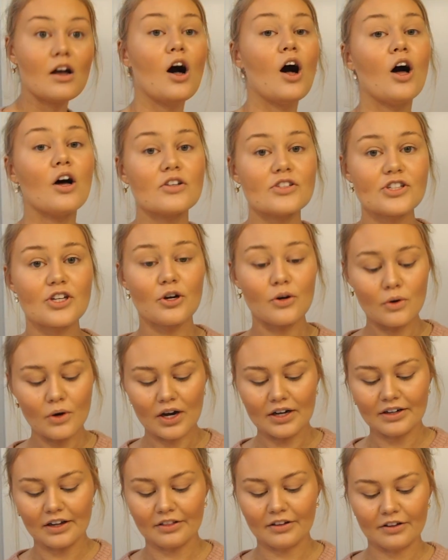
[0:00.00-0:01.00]
Also,
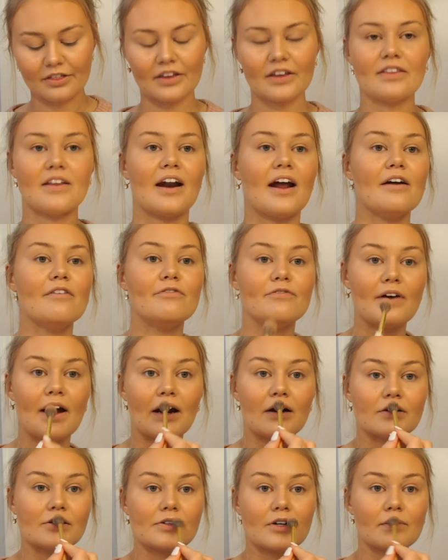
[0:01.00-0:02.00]
another thing that I've
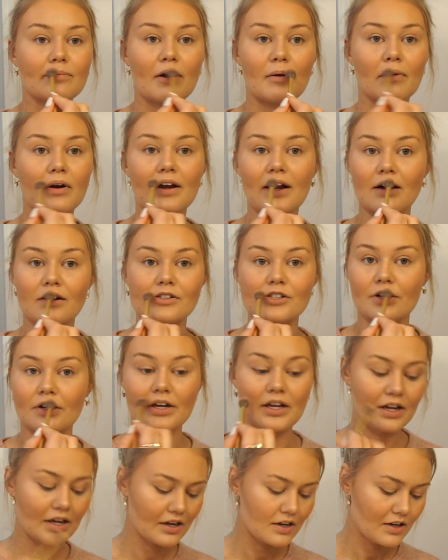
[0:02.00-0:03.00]
found during my workout
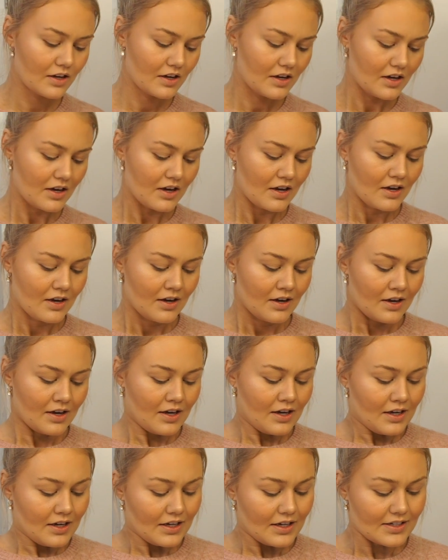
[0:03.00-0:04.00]
journey
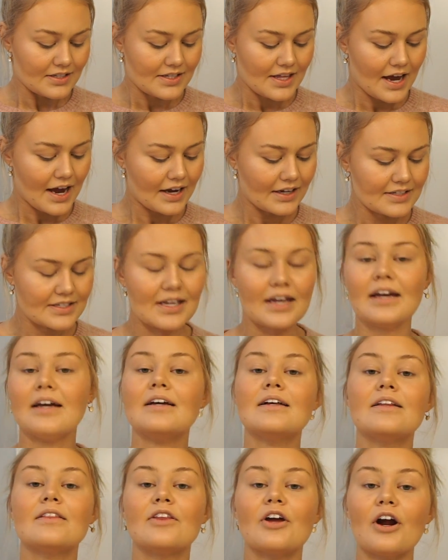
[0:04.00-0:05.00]
is that
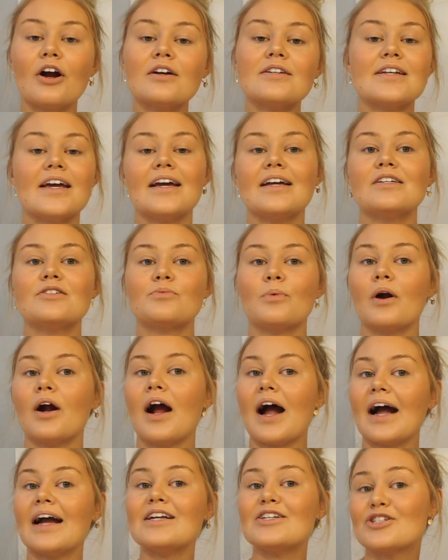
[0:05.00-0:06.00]
there are days where
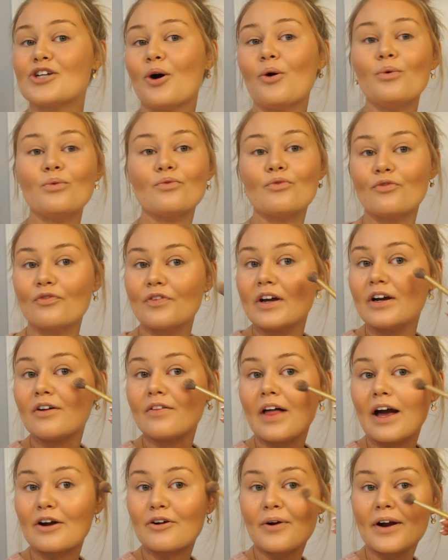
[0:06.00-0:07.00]
I don't feel
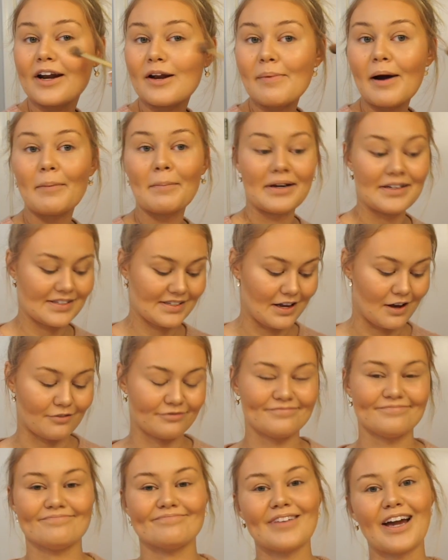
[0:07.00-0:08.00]
that great about myself.
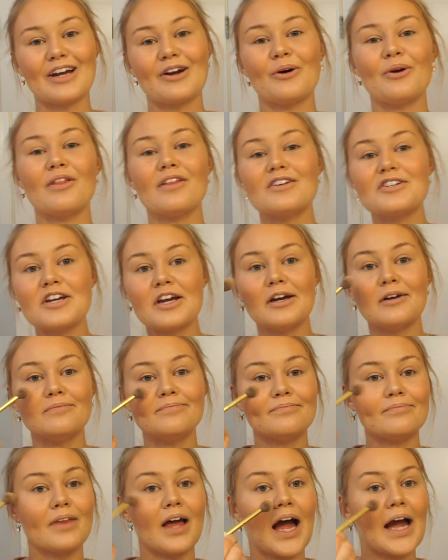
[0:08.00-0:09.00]
I go to the
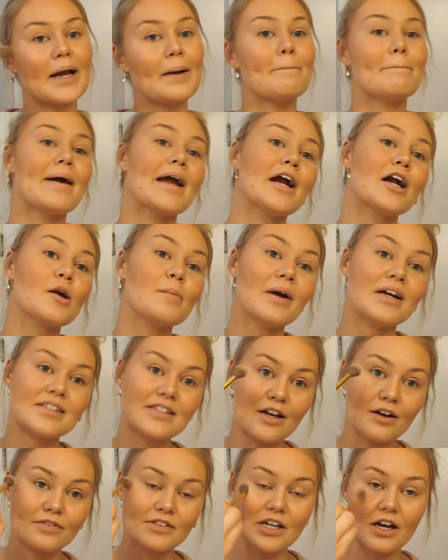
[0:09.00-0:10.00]
gym, I compare
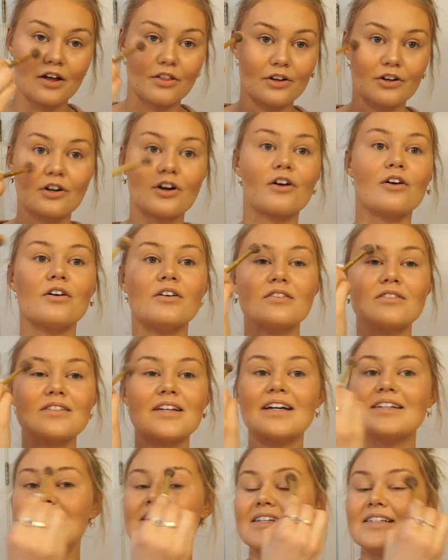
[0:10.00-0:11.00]
myself to other girls,
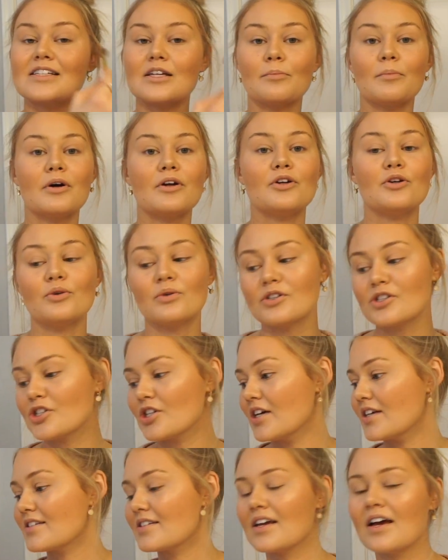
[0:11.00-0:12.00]
I see someone who is
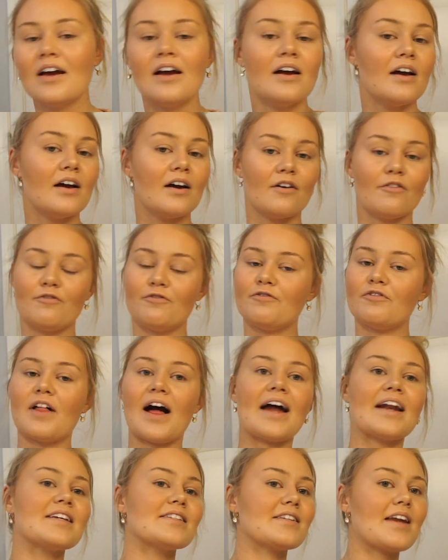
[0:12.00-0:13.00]
just
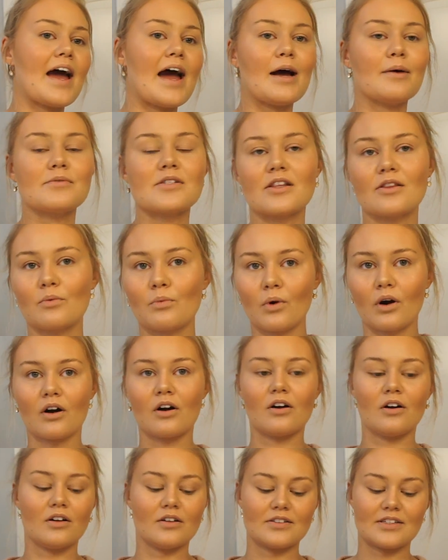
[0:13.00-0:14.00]
flattest abs in the
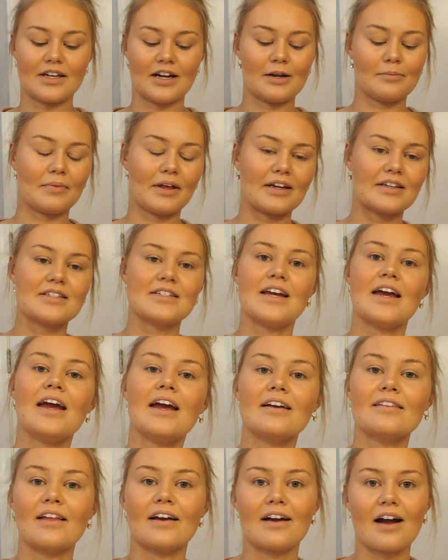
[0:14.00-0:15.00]
world, and I'm like,
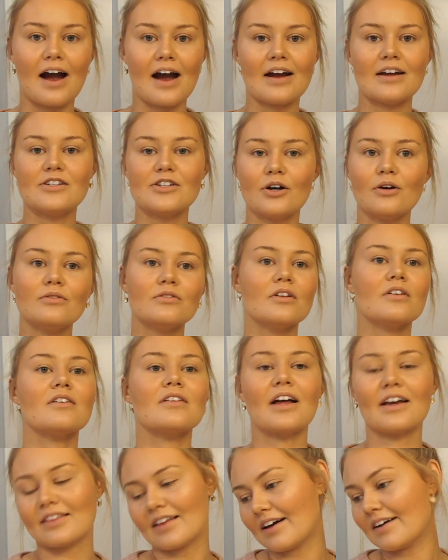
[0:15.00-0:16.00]
dang, like, I don't look
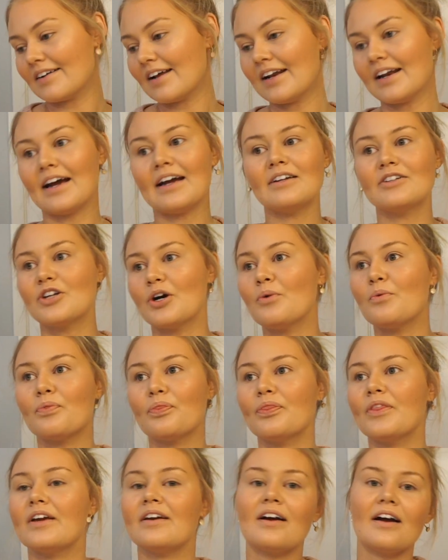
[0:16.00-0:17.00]
like that, and I don't
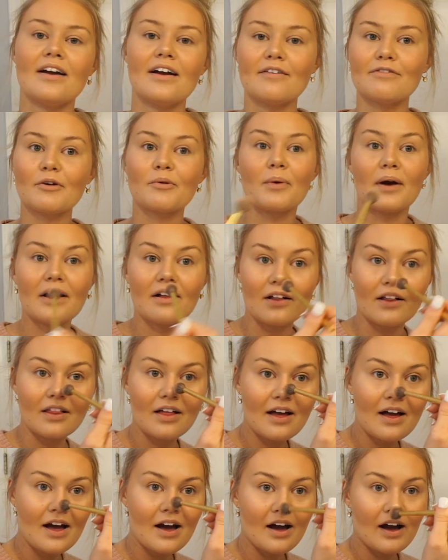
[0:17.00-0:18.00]
think I ever will.
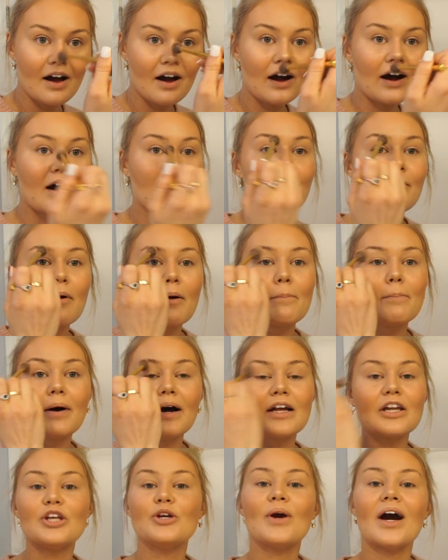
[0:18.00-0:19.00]

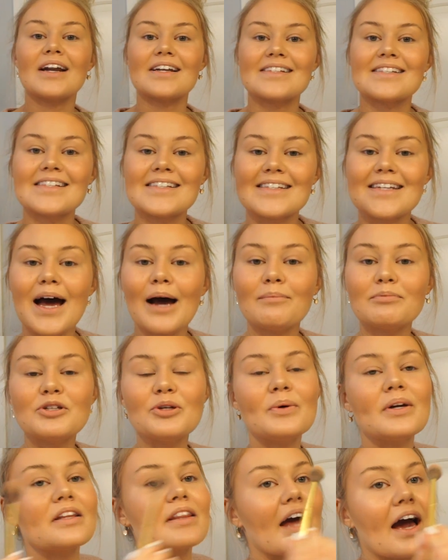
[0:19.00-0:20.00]
But you gotta stop
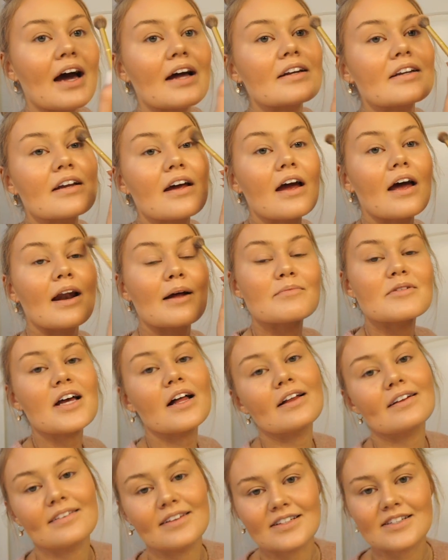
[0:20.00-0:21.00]
doing that, and I'm
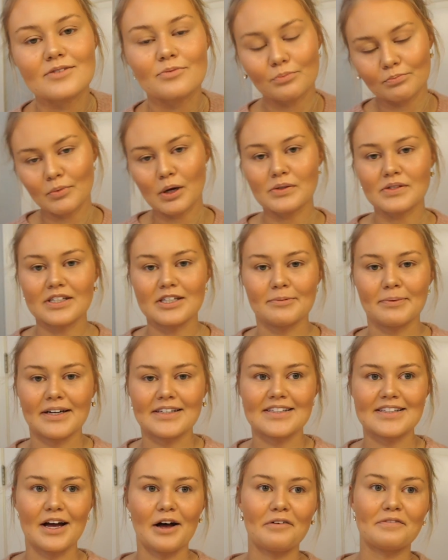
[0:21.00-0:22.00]
telling this mostly to
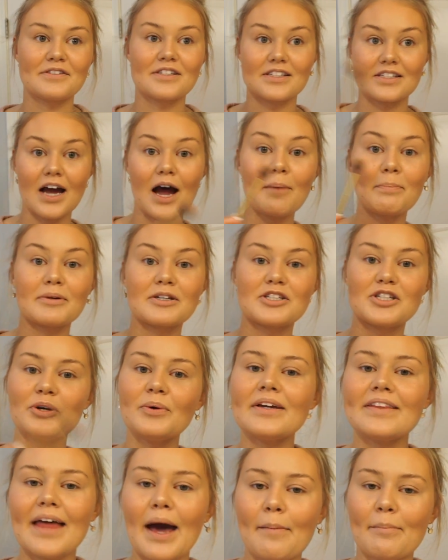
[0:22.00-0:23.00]
myself. Stop
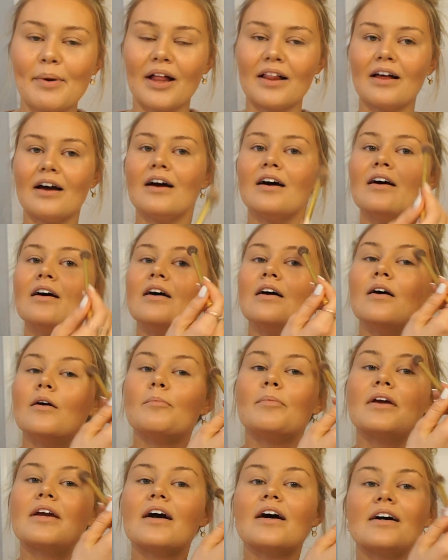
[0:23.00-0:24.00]
doing that, Bella,
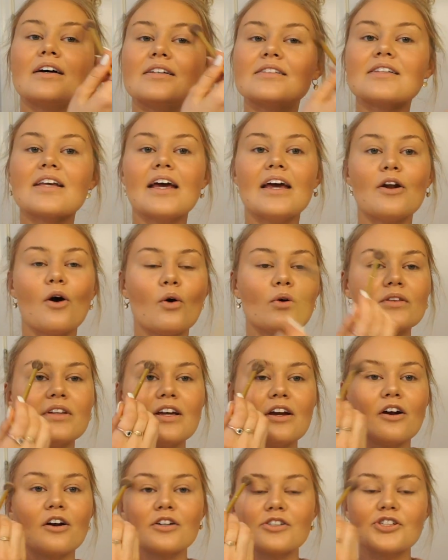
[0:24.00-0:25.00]
because it
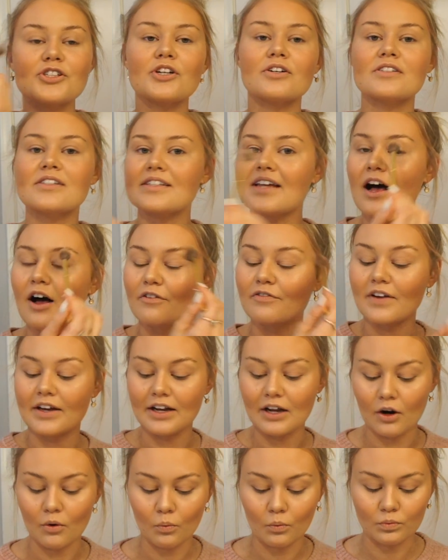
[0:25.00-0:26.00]
only hurts yourself, and
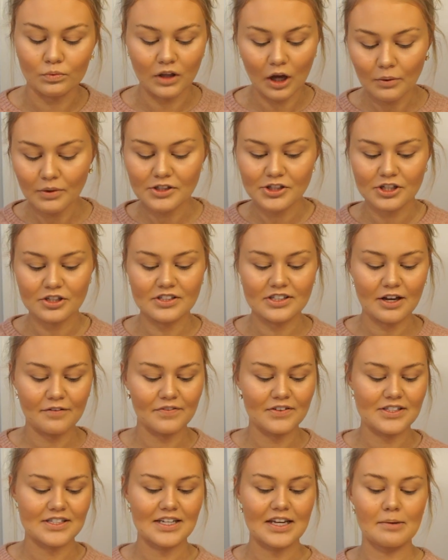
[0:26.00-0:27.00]
it lowers your
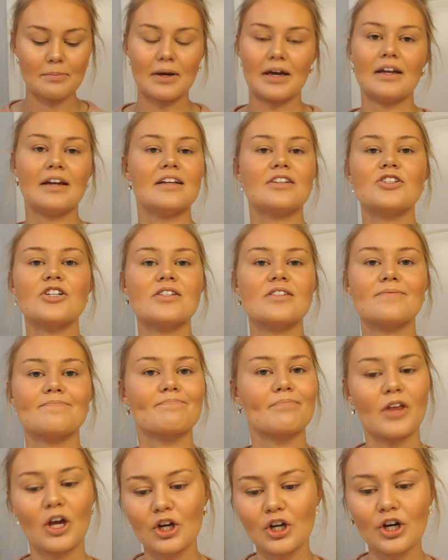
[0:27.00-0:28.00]
self-esteem, and it's just
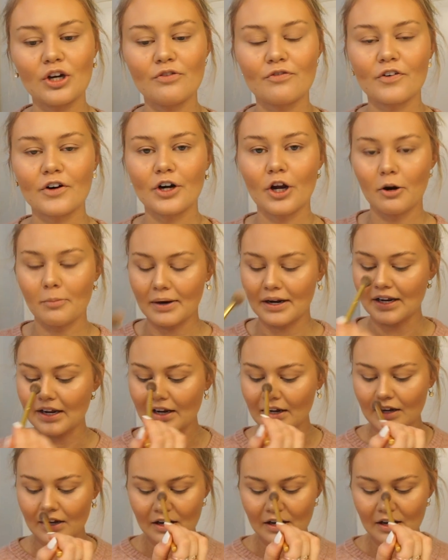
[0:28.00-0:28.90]
good for nobody.